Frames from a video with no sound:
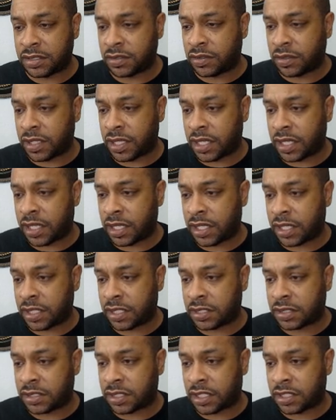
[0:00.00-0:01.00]
It's going to
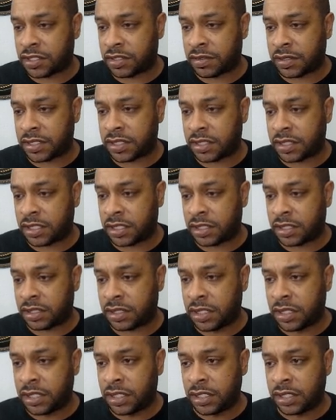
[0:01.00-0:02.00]
ask, I trust it.